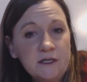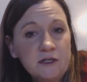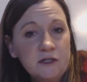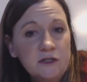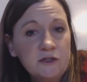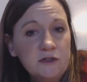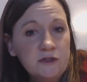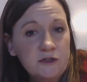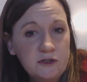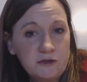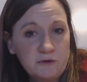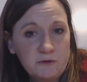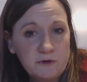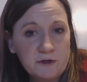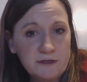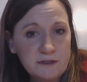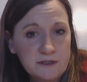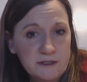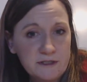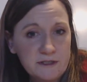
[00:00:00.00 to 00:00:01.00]

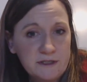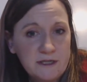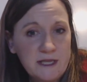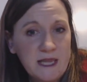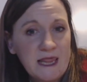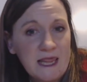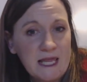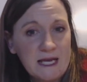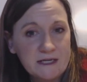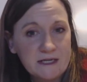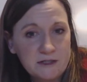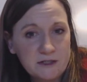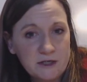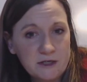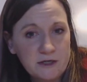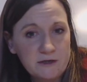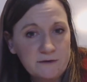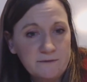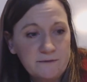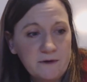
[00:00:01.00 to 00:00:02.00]
short
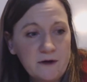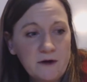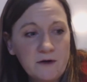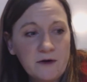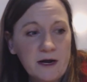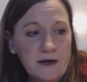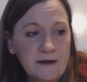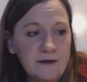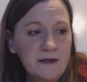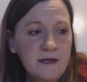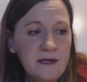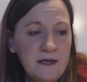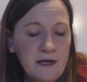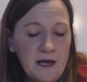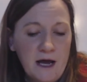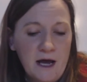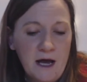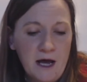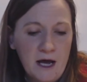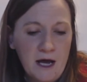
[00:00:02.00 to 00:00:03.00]
lecture. Okay,
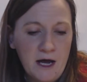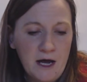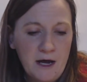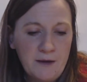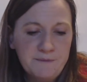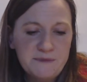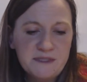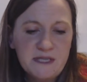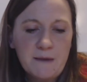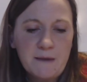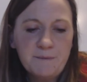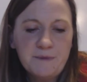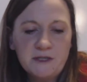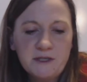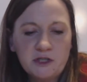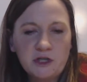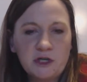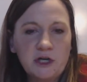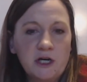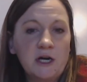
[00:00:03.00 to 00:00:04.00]

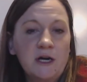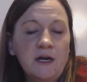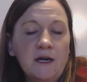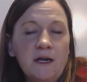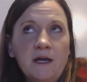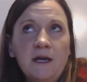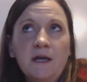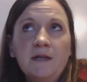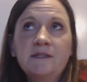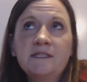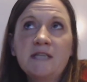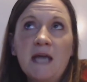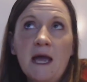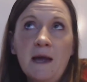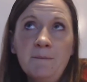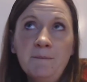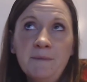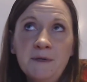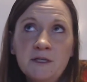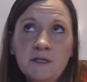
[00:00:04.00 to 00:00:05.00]
temperature.
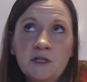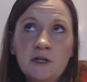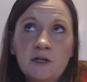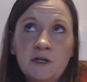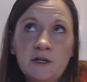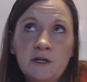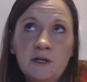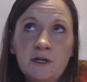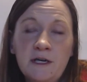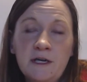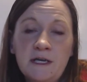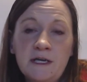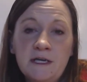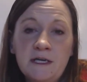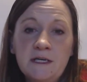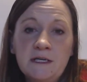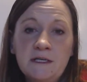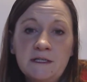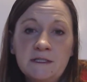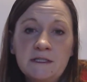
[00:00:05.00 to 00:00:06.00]
Temperature
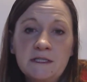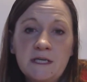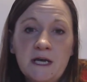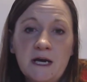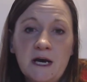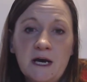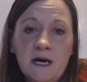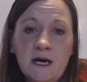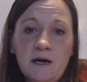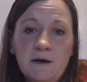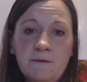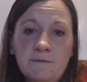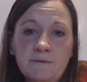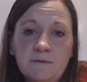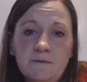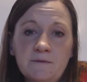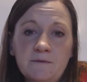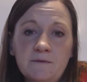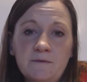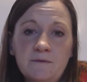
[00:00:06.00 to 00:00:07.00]
is
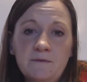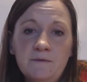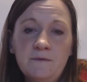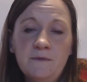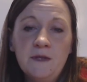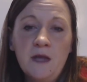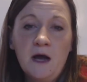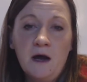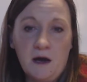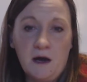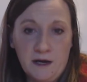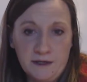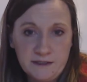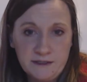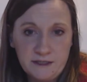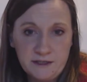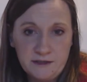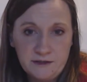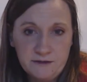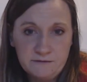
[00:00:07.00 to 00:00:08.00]
not
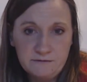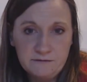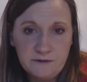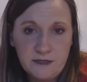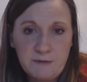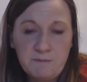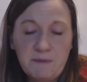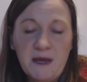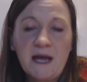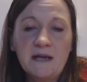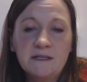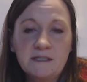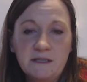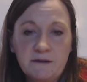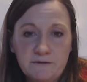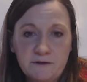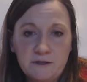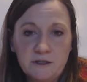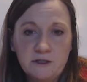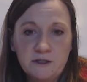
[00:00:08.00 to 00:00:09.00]
a bad
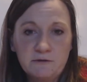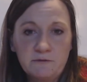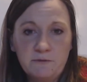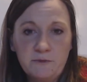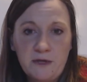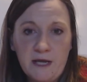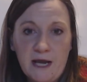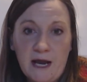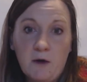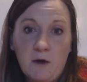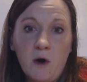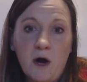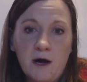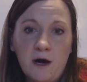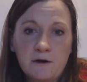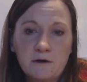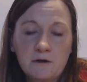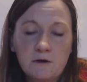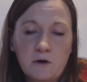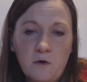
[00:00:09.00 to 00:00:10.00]
definition, would be how
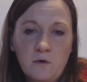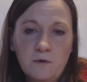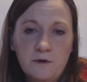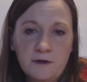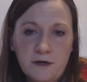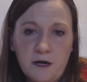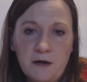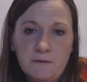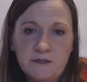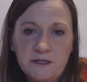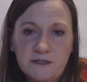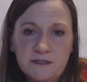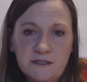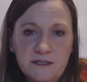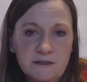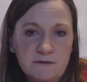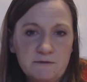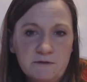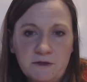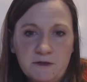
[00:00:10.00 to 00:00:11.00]
hot or cold an object
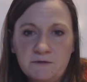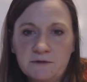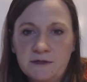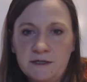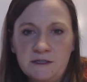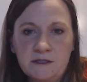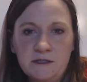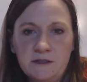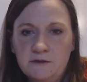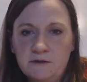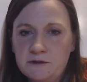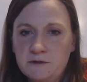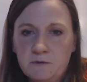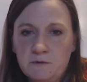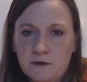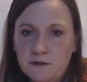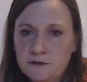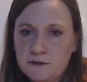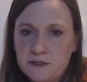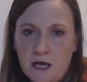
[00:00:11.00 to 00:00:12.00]
is. We don't like to use the
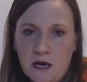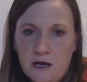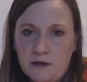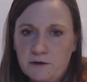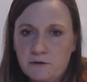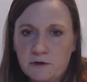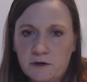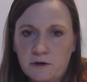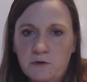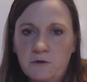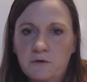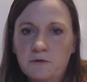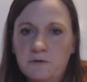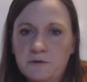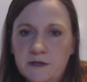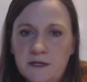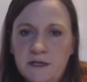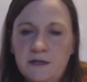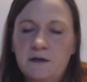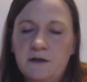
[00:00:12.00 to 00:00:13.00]
words hot or cold
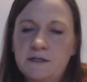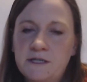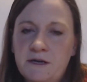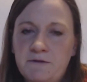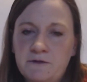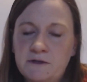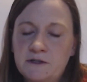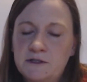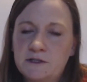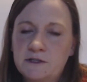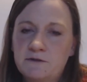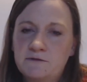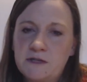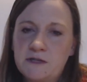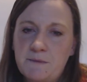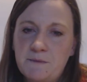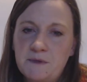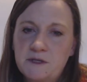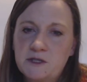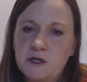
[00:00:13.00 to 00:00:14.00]
in our definition of
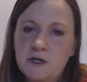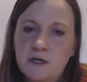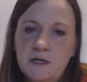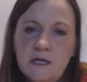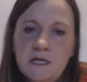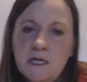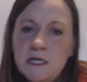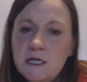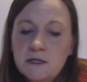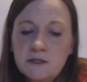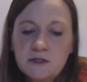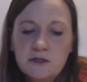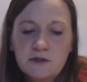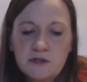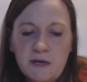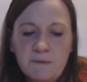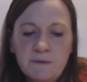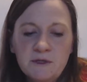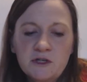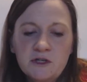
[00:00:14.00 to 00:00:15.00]
temperature. So
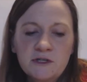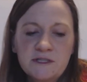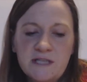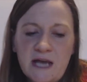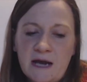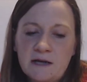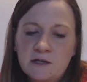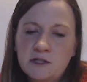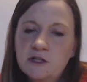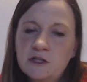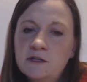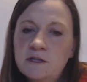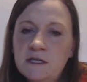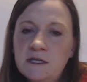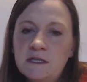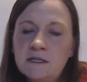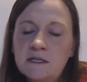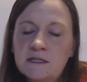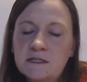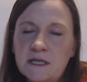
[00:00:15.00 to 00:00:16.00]
temperature is
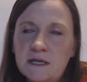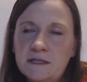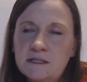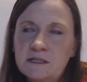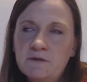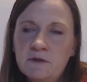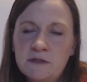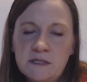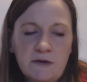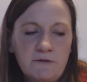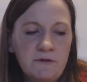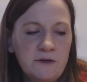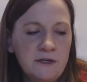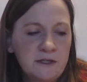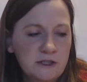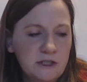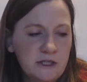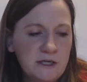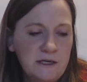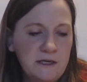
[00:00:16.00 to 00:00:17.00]
actually, the scientific
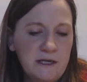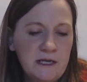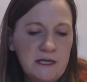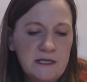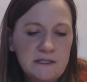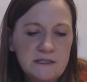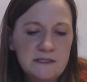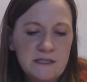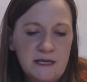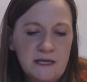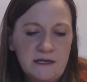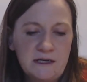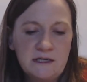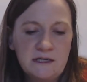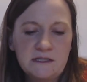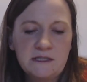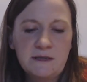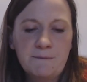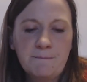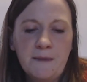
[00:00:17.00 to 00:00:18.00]
definition is that it
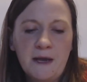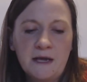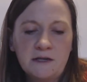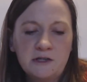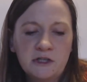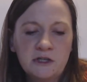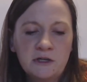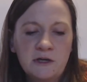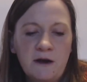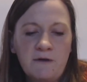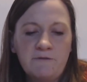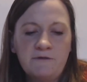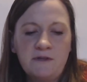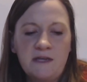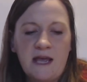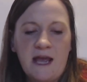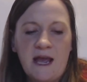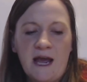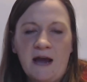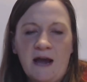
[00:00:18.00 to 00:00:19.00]
is the measure of the
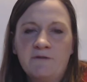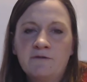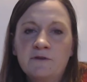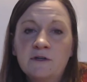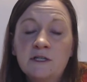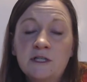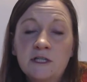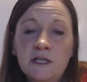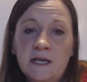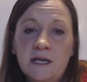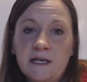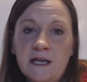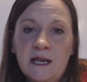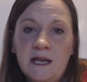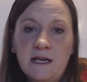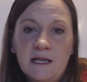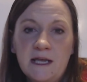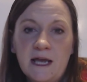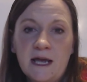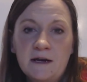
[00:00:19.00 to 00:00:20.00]
average
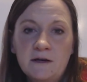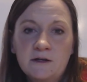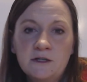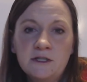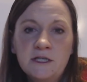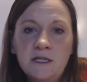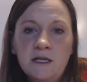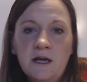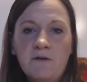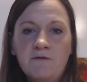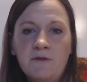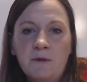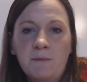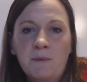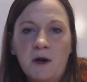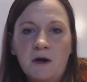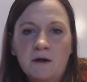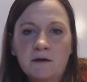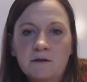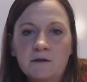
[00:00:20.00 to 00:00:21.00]
kinetic energy of the
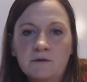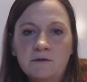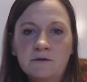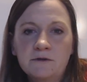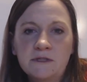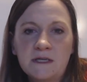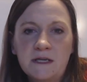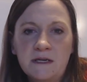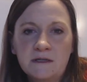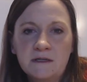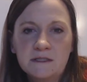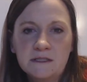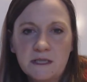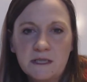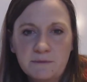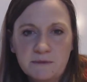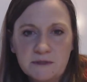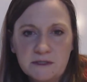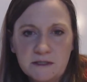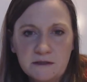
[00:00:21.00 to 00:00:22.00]
particles in a
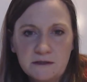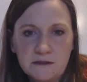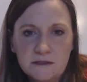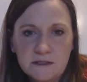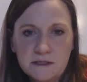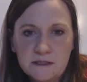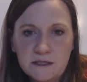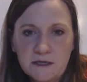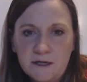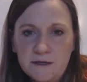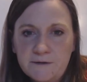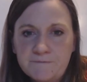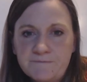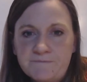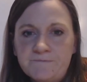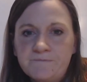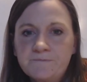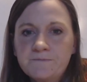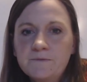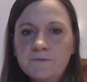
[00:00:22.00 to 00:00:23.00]
substance.
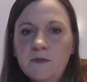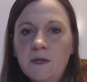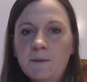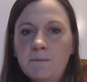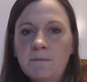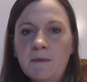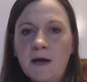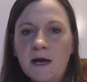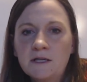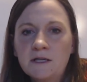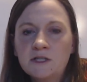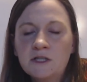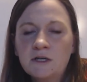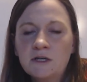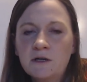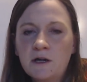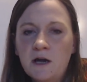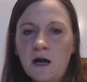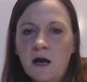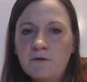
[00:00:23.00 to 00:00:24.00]
The
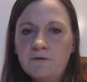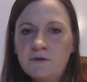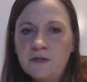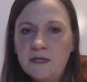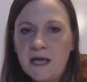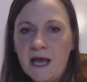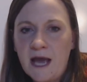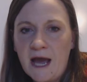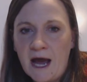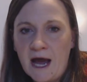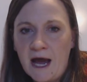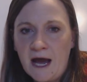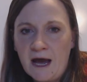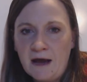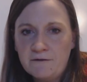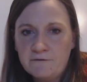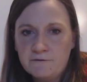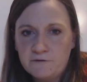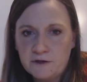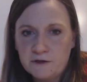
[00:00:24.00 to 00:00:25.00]
measure of the
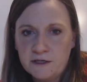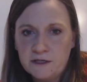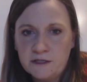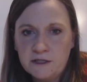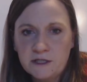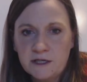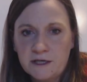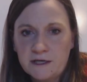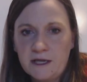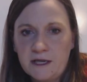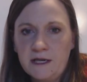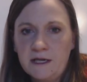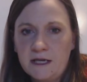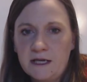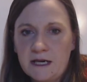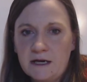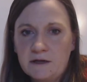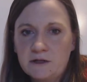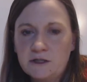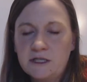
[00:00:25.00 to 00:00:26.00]
average kinetic
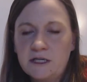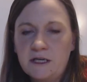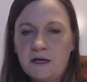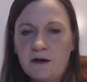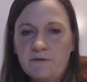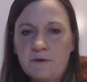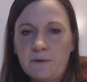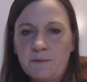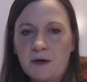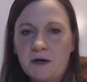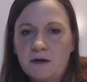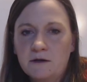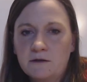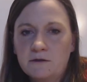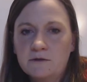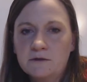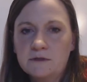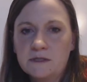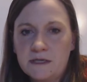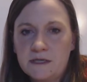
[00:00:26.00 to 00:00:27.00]
energy of the
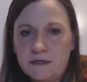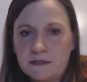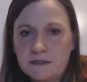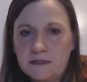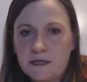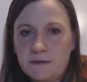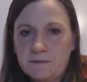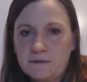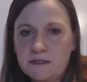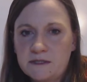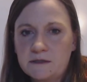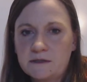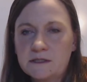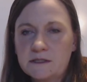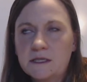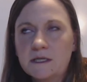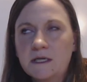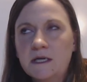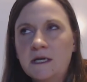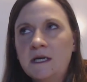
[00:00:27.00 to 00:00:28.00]
particles in a substance.
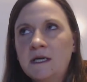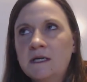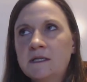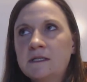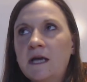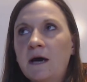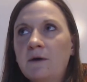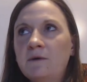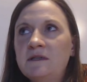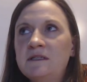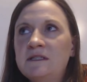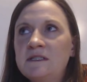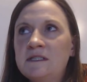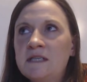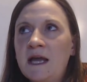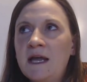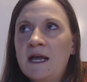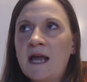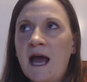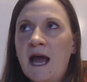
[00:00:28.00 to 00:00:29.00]
Now we
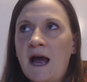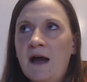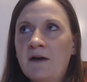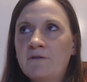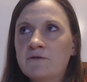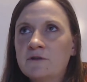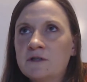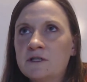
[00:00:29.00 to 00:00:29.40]
say average